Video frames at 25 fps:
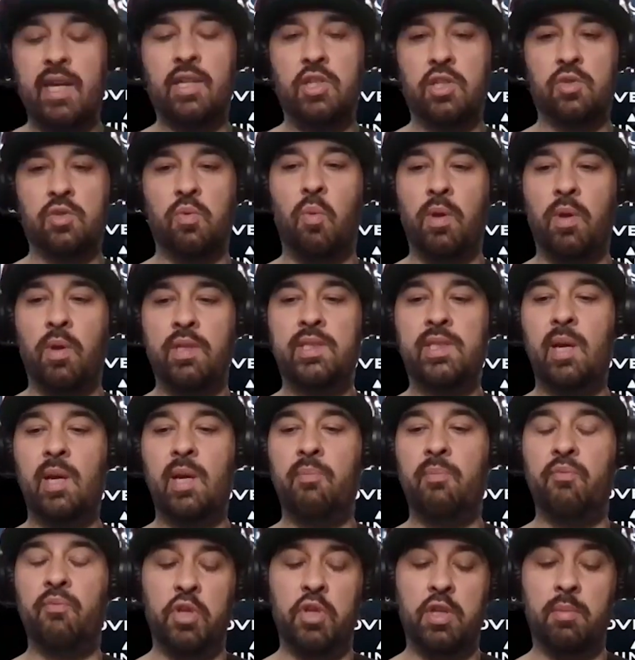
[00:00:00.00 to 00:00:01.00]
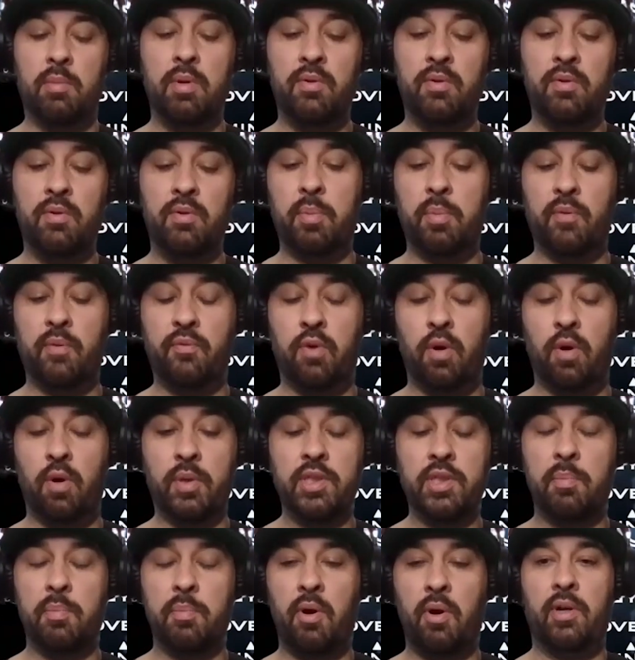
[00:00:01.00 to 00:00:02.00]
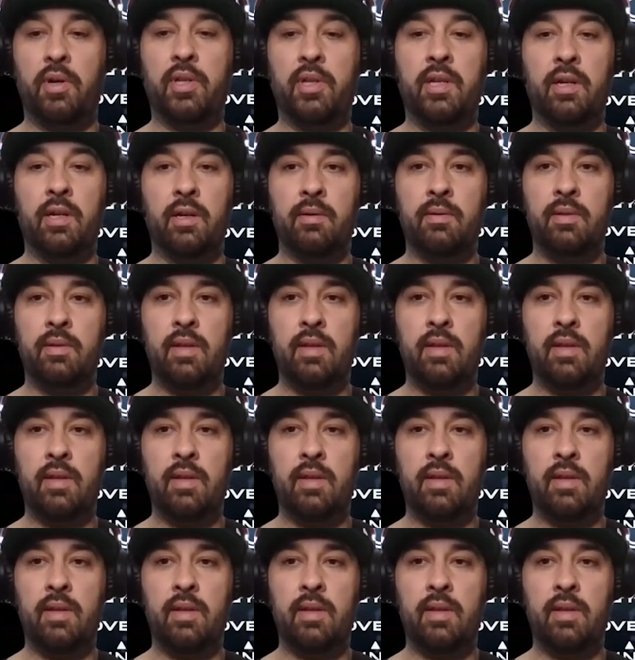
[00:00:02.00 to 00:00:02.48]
you just one step further before we depart here.